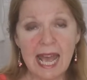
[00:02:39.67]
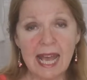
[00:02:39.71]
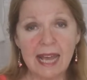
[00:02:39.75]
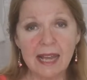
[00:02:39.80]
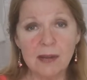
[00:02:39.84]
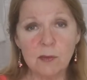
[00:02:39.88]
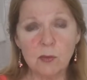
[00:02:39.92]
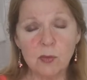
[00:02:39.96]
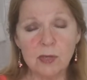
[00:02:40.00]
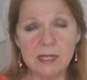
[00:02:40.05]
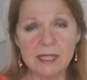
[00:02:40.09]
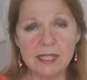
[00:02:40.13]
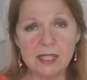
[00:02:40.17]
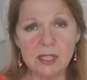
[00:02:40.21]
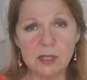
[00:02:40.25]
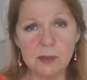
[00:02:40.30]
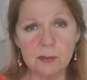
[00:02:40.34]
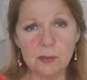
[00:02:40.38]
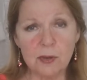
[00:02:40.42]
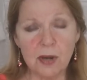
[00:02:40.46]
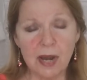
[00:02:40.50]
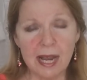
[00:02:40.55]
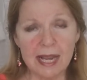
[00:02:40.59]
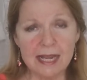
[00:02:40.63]
And what's
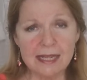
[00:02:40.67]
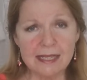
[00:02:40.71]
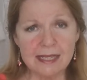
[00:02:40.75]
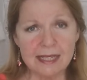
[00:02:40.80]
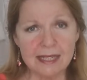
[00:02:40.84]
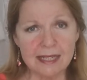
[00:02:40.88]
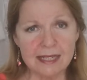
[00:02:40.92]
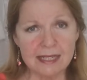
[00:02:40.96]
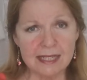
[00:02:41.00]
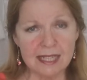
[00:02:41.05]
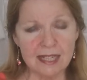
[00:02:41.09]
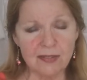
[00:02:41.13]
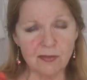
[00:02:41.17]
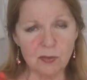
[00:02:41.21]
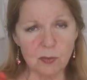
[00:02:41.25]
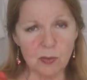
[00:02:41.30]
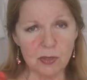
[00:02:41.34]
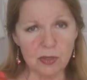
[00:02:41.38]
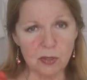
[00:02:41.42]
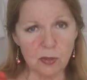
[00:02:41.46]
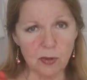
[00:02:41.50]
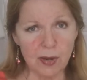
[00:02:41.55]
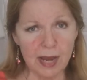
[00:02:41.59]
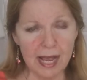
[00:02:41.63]
surprising is even
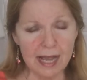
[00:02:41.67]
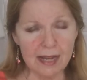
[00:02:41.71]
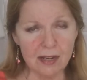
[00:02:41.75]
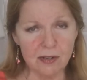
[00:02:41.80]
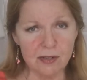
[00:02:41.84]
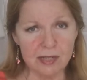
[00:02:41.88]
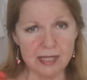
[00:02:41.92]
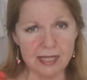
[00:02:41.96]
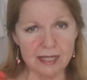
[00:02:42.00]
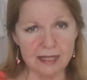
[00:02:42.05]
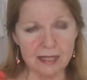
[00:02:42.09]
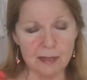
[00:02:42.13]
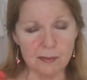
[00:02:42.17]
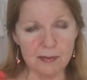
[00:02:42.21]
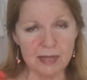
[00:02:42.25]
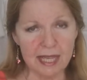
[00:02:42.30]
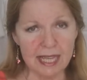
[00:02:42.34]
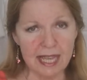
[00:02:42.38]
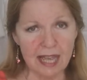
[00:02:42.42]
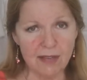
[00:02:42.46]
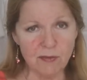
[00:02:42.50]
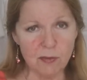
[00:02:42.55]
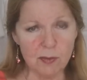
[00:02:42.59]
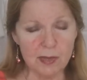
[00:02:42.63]
with crackers in them,
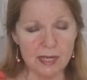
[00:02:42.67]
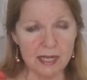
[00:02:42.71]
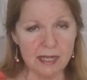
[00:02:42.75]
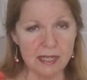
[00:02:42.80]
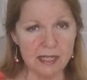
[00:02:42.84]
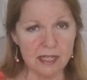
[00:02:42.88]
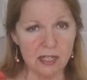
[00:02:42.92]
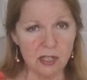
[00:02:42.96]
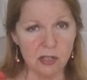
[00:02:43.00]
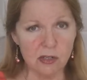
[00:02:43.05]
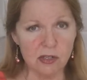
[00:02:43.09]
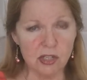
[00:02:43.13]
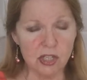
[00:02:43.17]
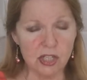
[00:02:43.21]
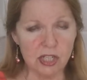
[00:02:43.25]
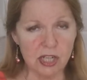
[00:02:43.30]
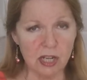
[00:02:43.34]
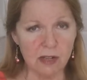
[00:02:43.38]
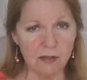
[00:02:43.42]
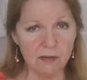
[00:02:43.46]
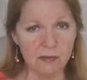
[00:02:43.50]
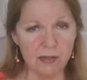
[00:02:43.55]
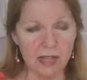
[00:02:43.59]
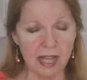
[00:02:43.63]
they have about a year's
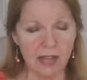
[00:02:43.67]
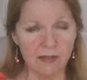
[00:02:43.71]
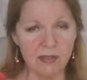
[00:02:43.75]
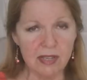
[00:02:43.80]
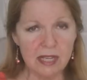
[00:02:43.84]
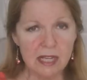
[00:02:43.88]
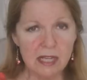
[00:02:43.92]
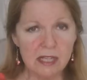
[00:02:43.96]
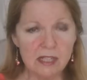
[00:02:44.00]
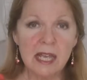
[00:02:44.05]
shelf life.